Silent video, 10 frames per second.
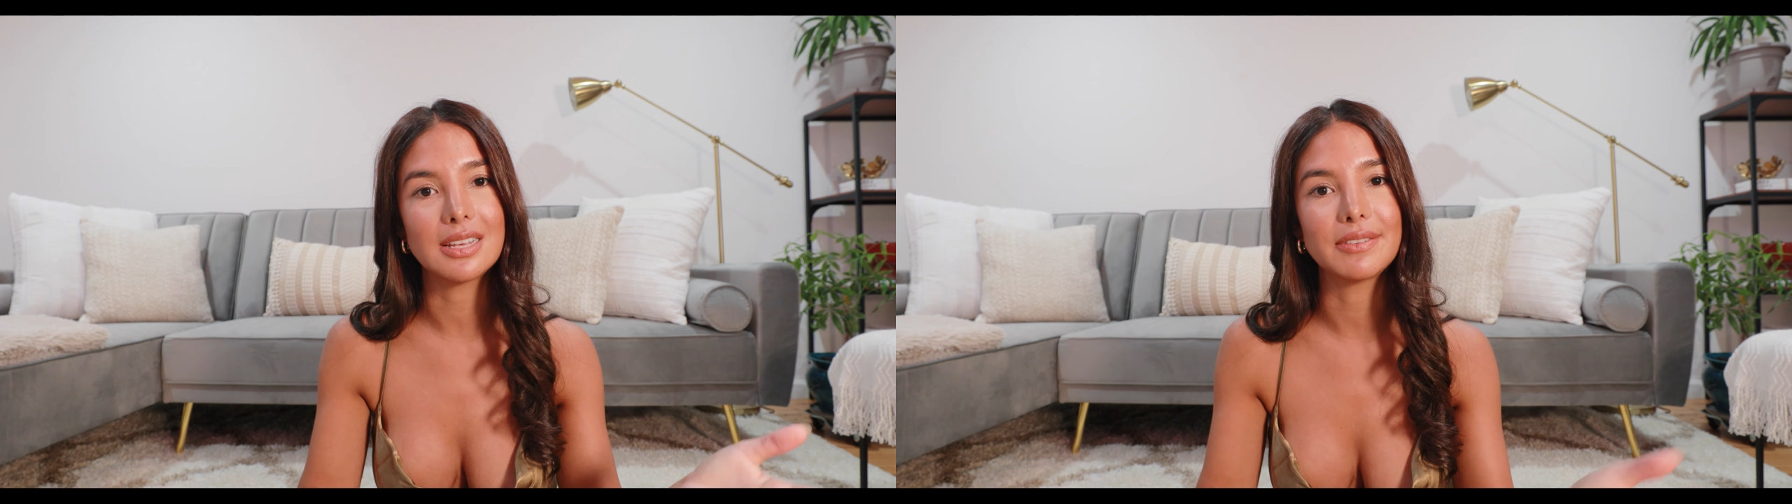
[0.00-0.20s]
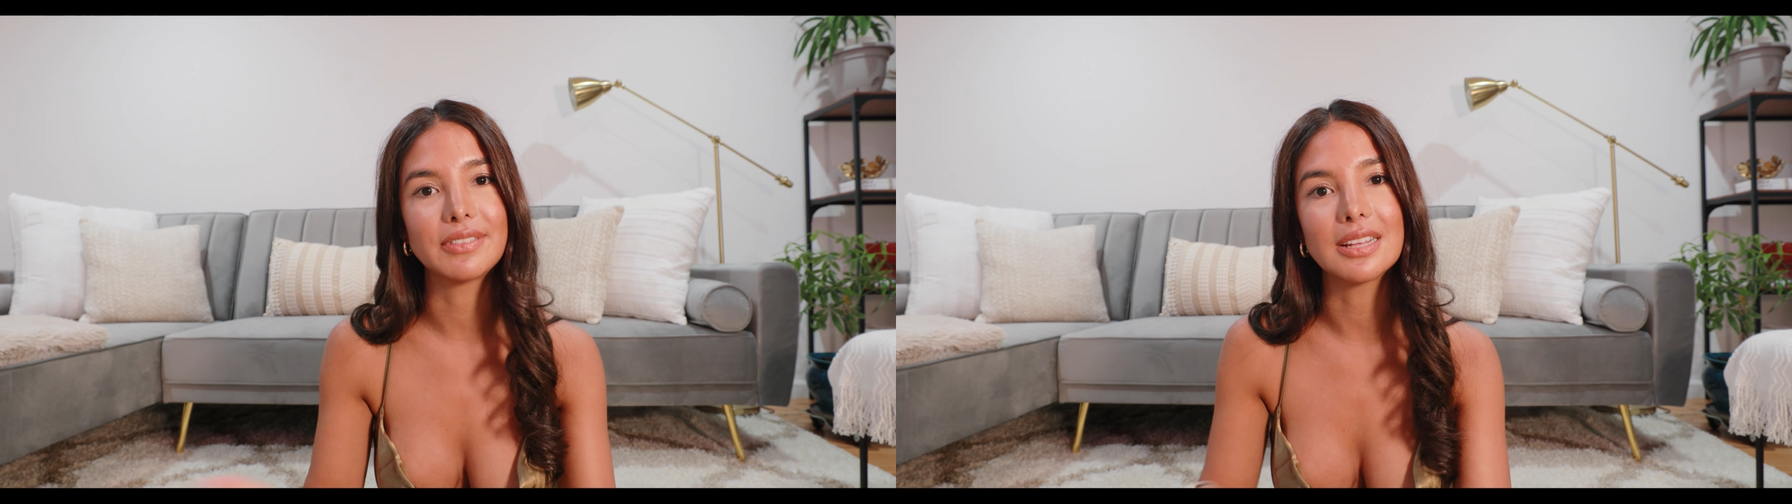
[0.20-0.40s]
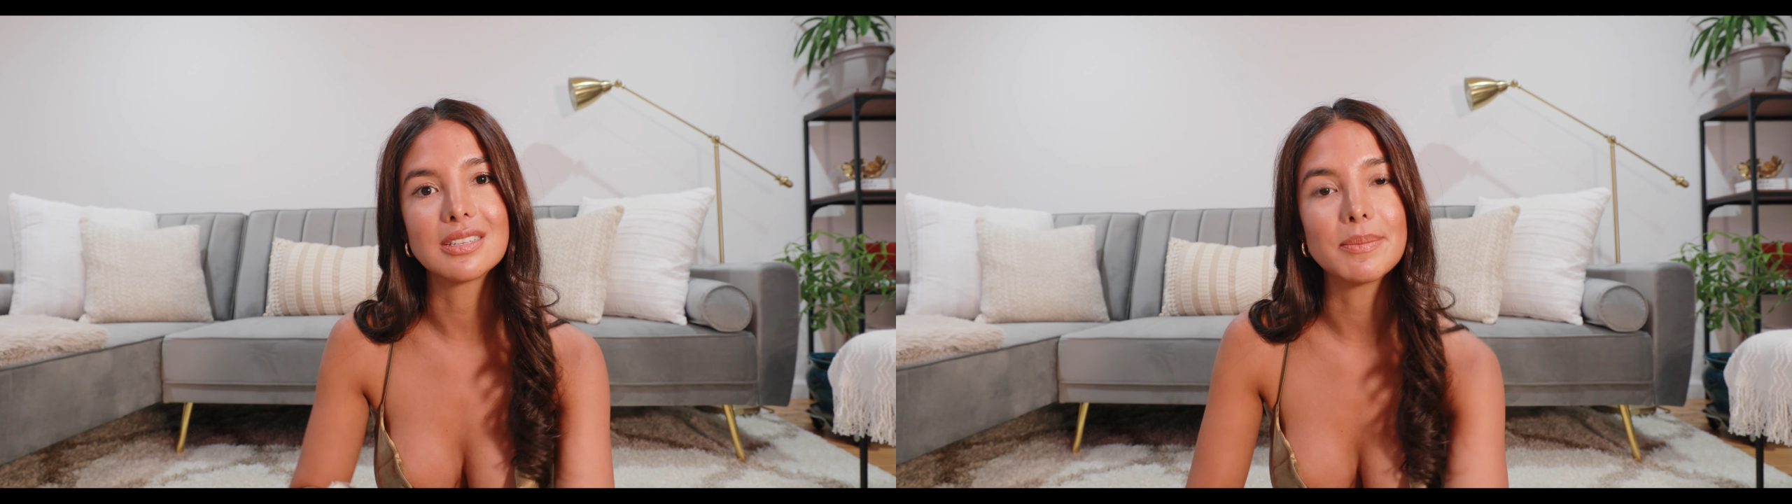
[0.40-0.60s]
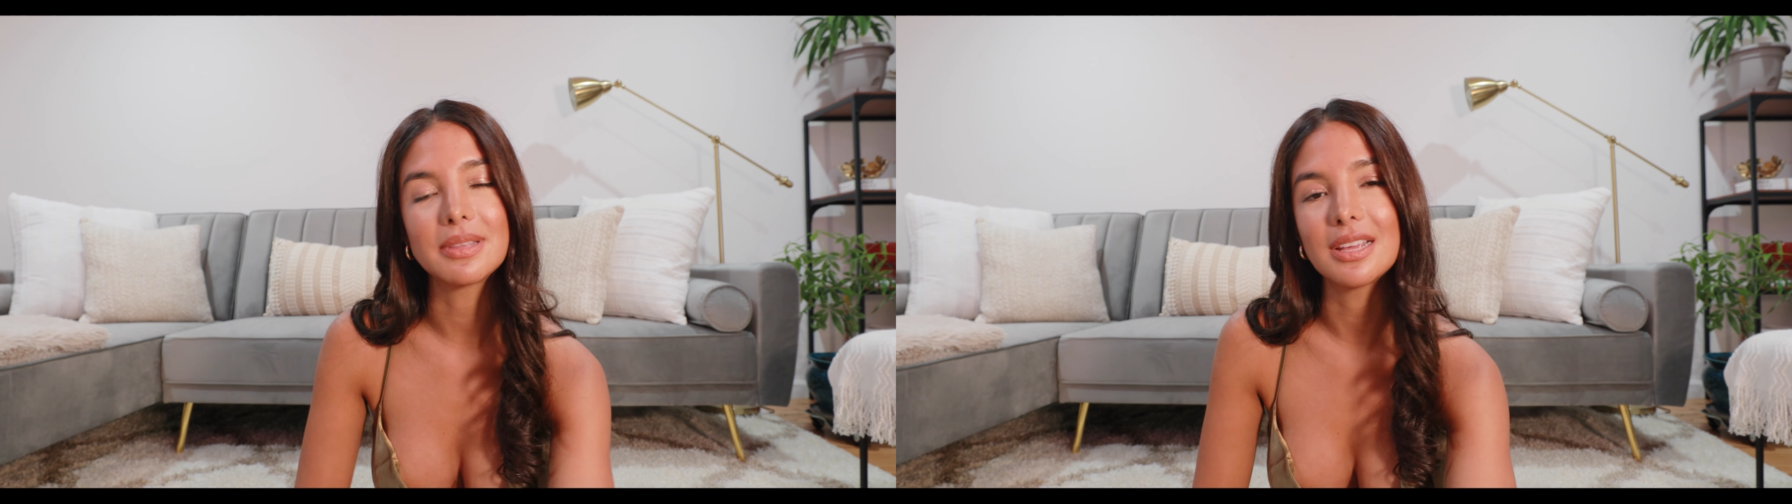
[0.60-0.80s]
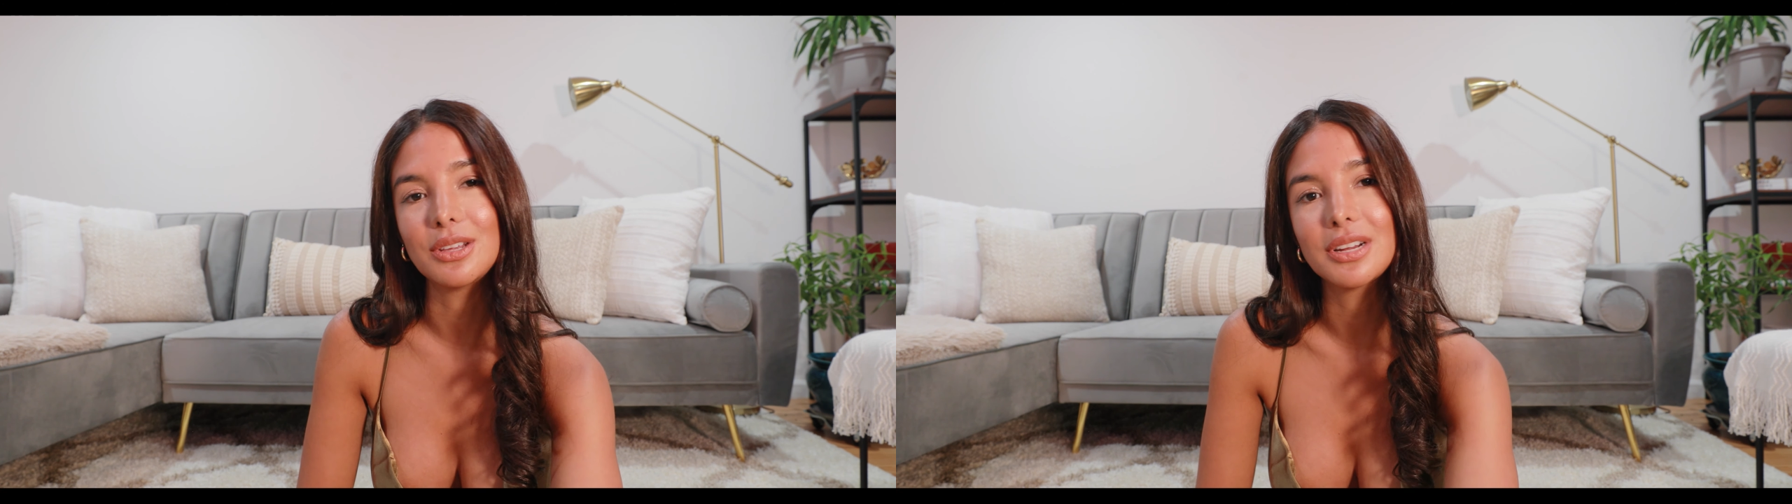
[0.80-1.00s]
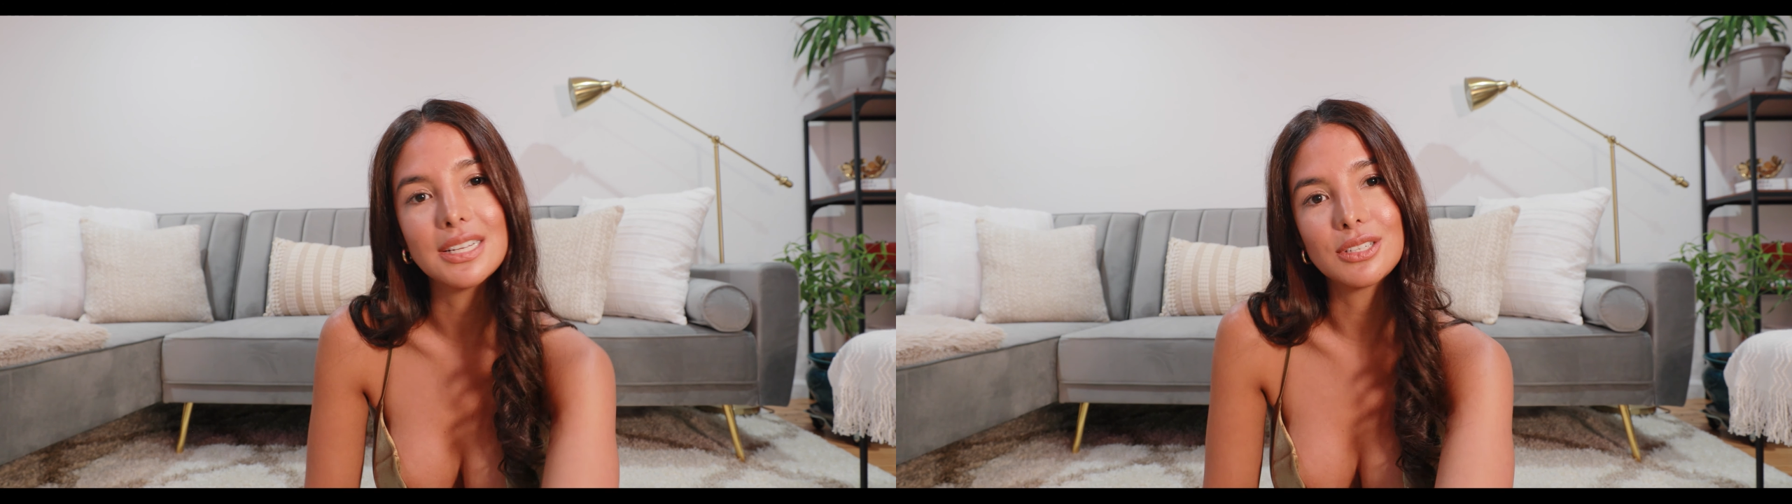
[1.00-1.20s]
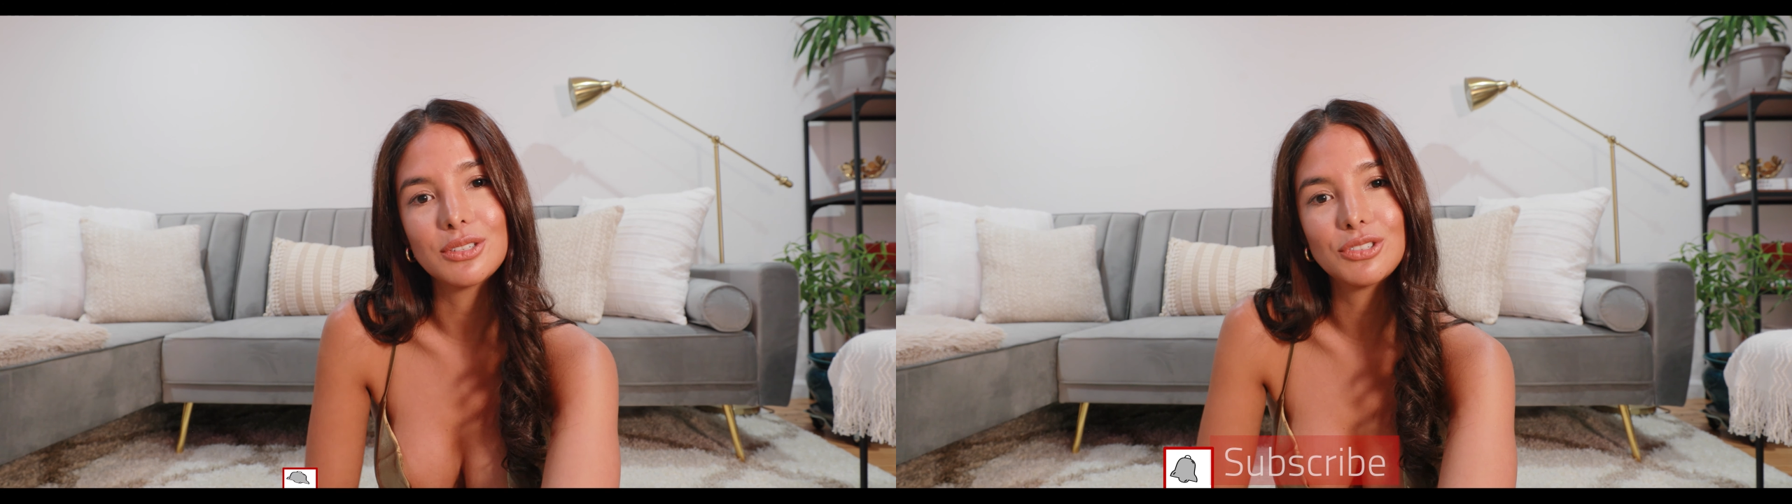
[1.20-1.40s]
if that's something that you're into.